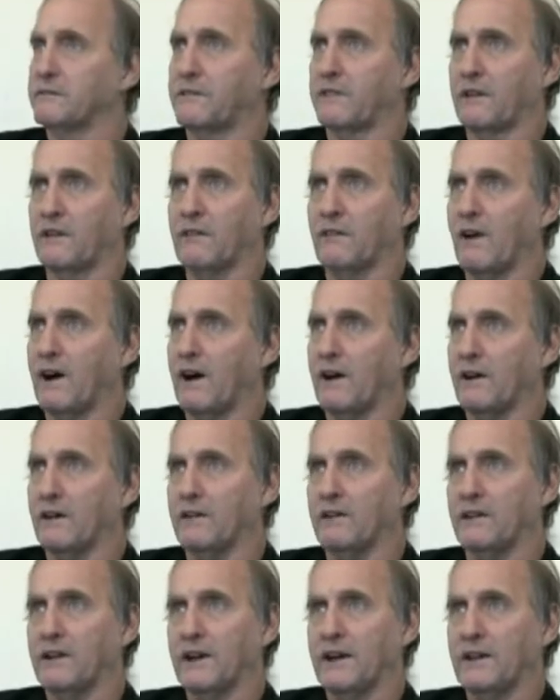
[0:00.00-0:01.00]
for a
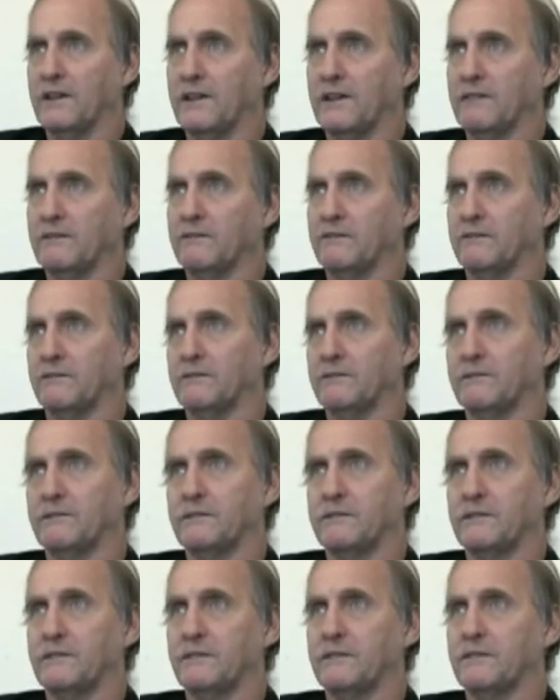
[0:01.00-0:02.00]
while, and then
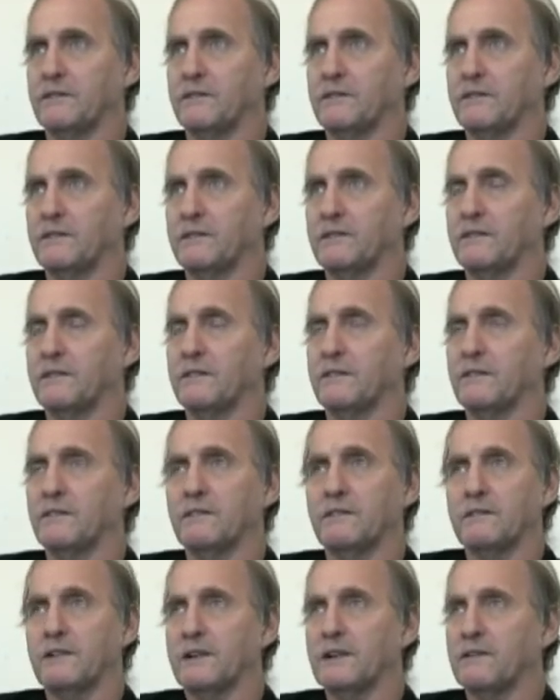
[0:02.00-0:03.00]

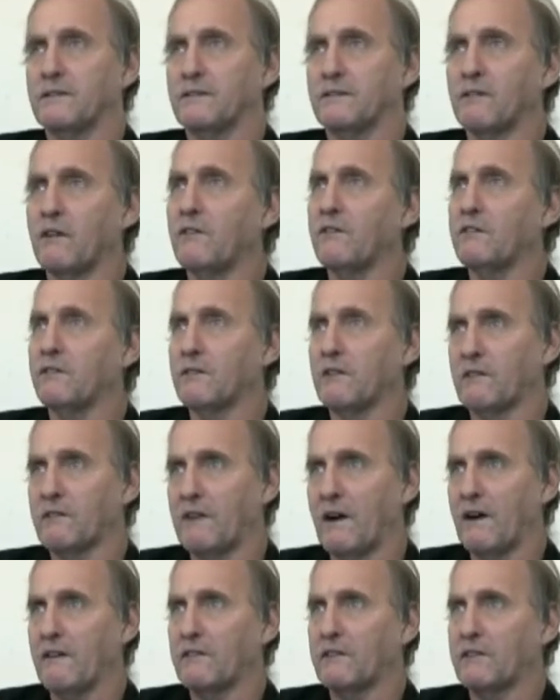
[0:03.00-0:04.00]
we moved from
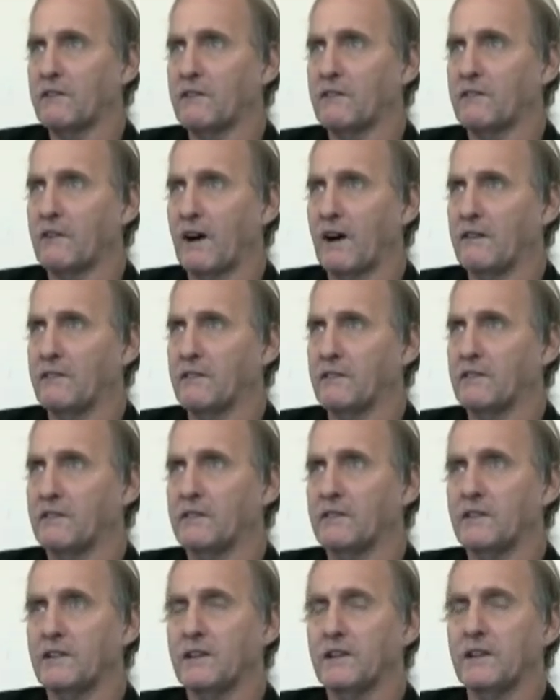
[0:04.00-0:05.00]
apartment to apartment
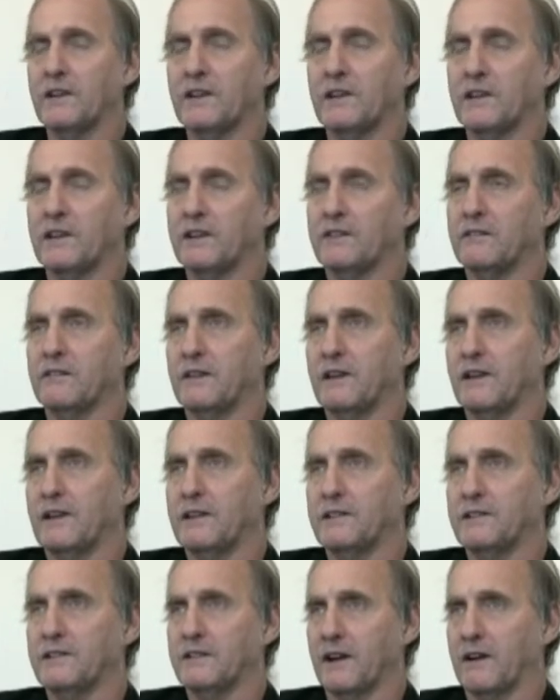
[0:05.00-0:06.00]

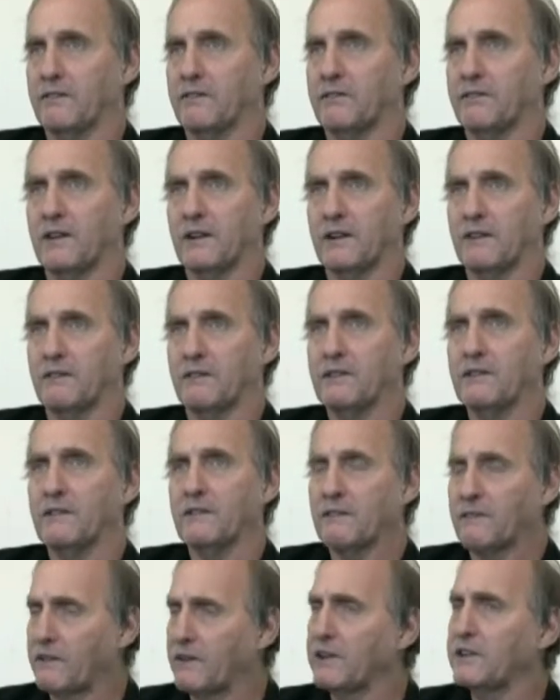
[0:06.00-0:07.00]
and stuff. We
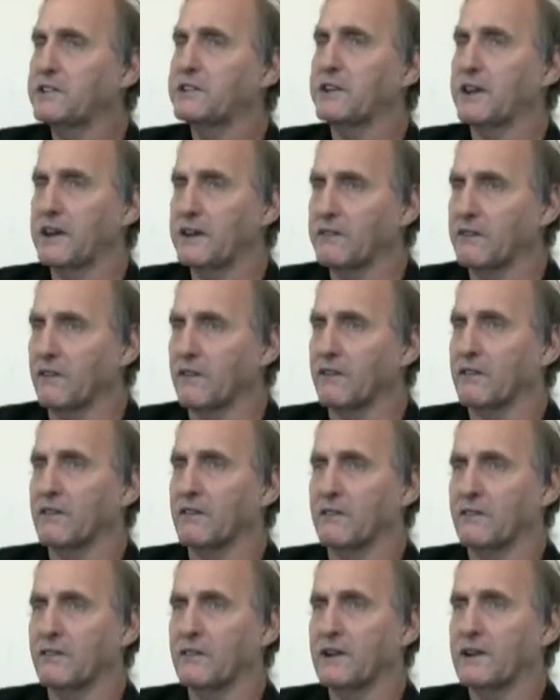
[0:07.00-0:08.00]
were pretty stable.
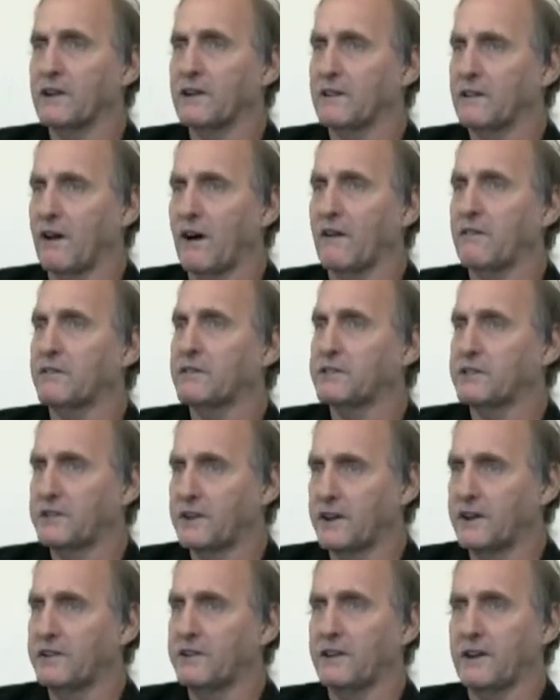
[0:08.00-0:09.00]
We often
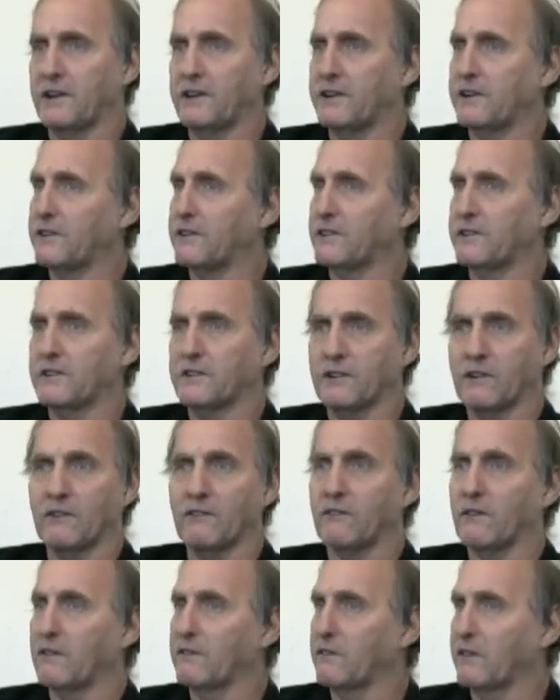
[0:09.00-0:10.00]
stayed 10 years or so
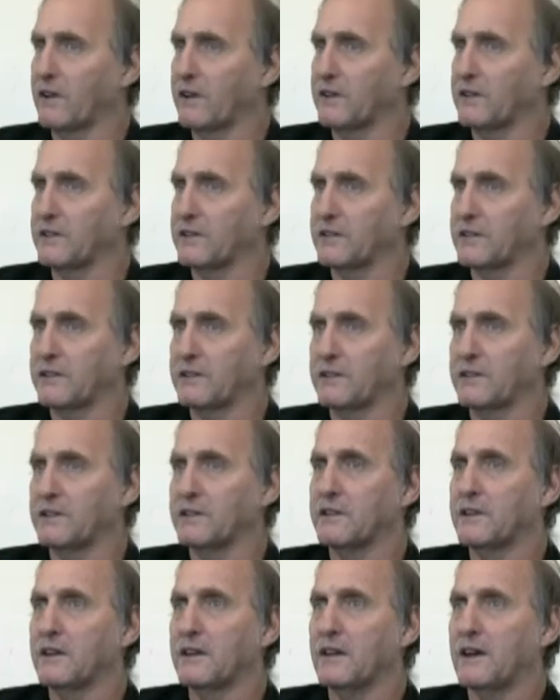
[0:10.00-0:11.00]
in one place.
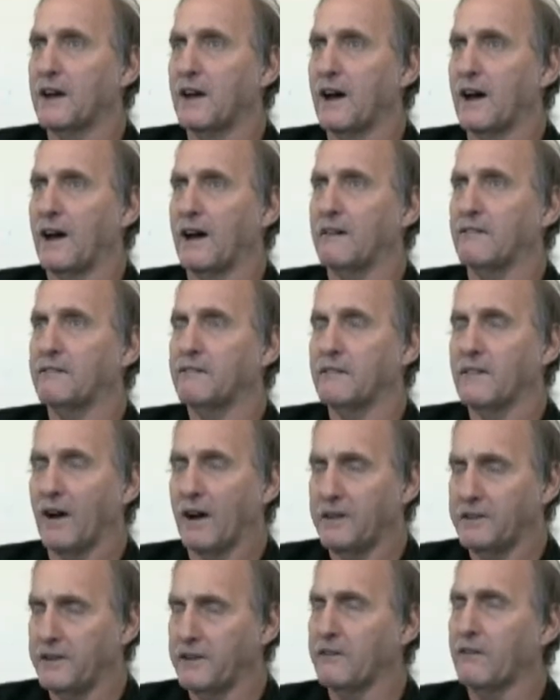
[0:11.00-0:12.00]

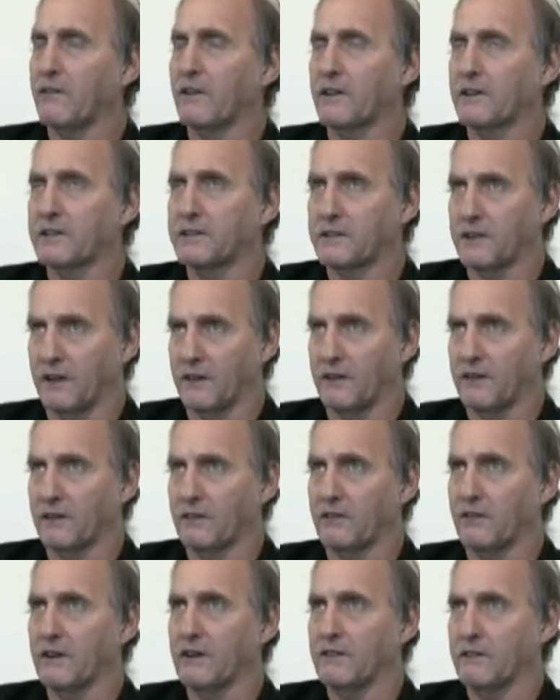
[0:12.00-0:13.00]
I did work
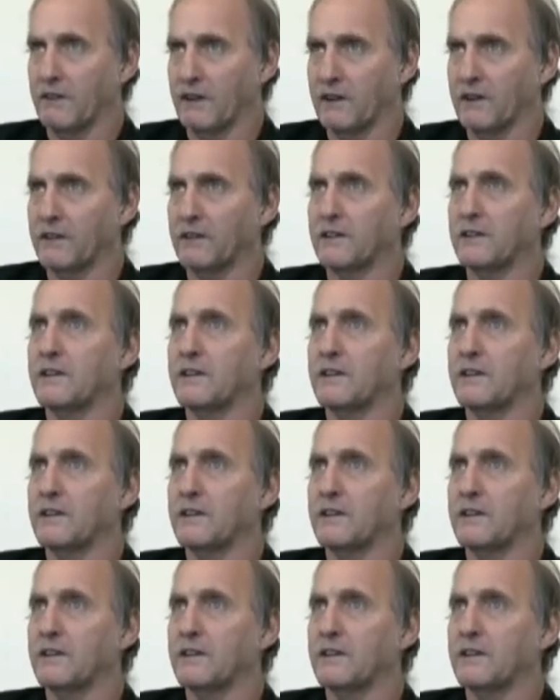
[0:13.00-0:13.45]
quite a bit,